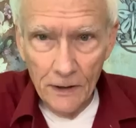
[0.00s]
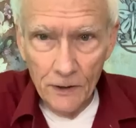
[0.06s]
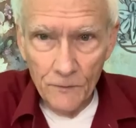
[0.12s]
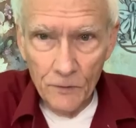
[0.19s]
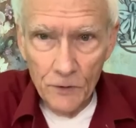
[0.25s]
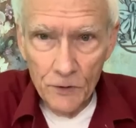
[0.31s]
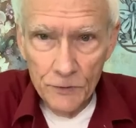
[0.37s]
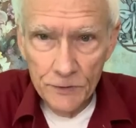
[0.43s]

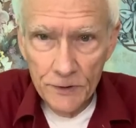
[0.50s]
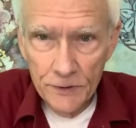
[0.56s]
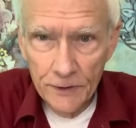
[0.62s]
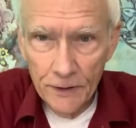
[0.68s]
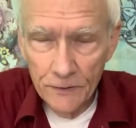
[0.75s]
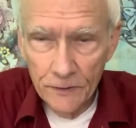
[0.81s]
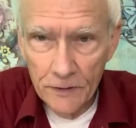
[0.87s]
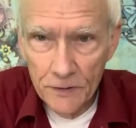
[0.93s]
First, let's
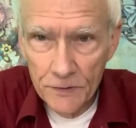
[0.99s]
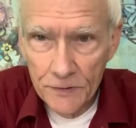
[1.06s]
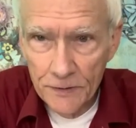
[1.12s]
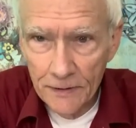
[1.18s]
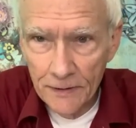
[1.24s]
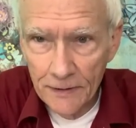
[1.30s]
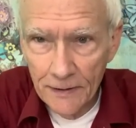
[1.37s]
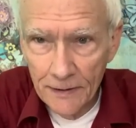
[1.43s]
get this
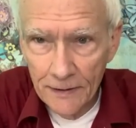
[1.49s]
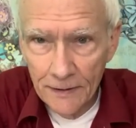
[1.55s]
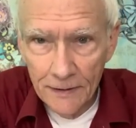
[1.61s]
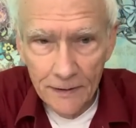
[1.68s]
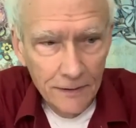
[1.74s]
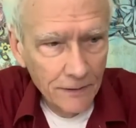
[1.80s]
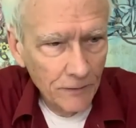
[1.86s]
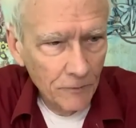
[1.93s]

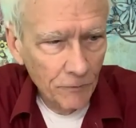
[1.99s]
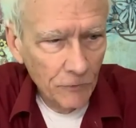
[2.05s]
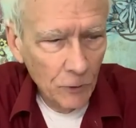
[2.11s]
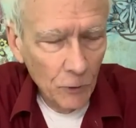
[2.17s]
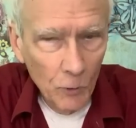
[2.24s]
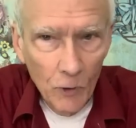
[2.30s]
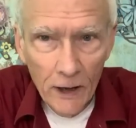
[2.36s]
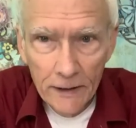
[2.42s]

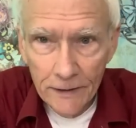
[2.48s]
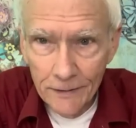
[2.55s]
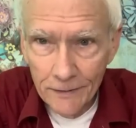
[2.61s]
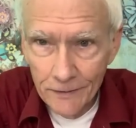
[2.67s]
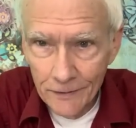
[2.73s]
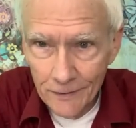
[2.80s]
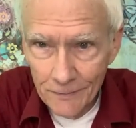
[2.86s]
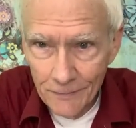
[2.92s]
wacky
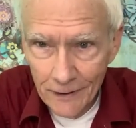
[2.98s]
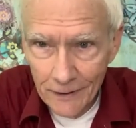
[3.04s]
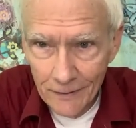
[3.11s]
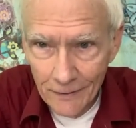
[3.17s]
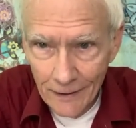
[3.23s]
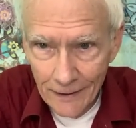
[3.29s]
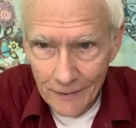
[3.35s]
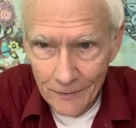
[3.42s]

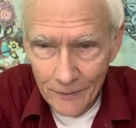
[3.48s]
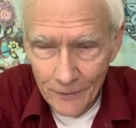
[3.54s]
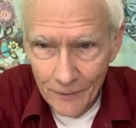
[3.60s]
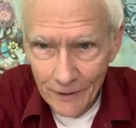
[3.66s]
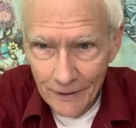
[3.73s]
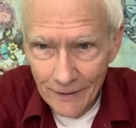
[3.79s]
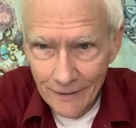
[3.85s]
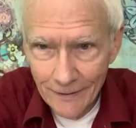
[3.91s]
thumbnail out of the
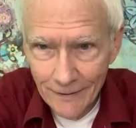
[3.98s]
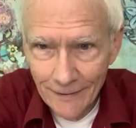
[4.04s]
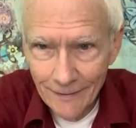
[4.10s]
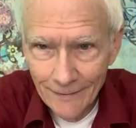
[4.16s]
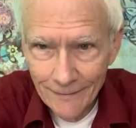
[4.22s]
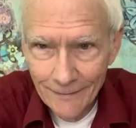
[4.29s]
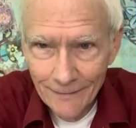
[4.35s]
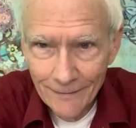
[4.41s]
way.
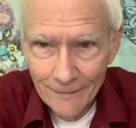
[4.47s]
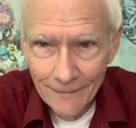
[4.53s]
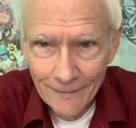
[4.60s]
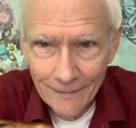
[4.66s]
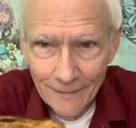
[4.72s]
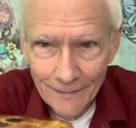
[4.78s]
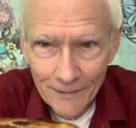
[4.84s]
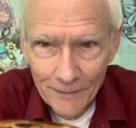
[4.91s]

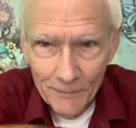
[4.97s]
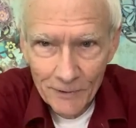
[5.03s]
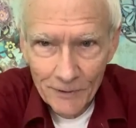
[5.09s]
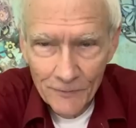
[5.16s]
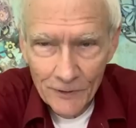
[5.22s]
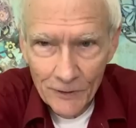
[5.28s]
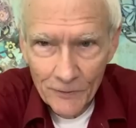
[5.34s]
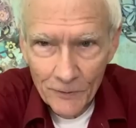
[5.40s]

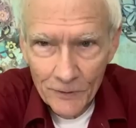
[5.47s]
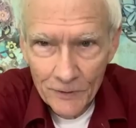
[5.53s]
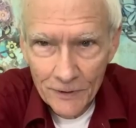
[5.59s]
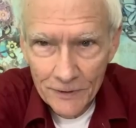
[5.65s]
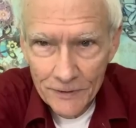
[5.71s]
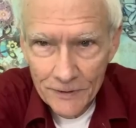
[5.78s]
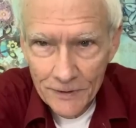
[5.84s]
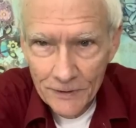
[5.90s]
But there, we can
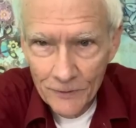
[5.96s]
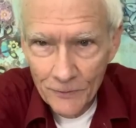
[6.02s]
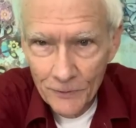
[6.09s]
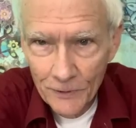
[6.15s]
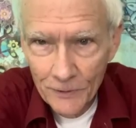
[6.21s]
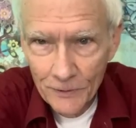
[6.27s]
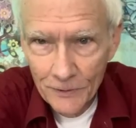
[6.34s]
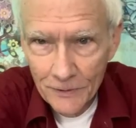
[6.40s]
see it
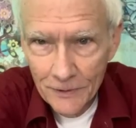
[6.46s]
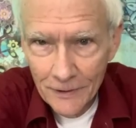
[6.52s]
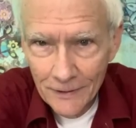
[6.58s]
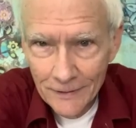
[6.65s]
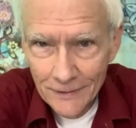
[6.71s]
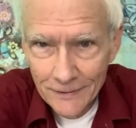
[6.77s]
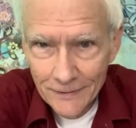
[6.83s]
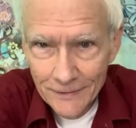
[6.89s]
real
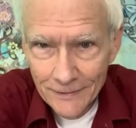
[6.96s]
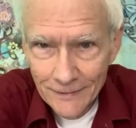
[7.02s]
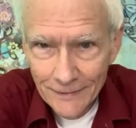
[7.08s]
close.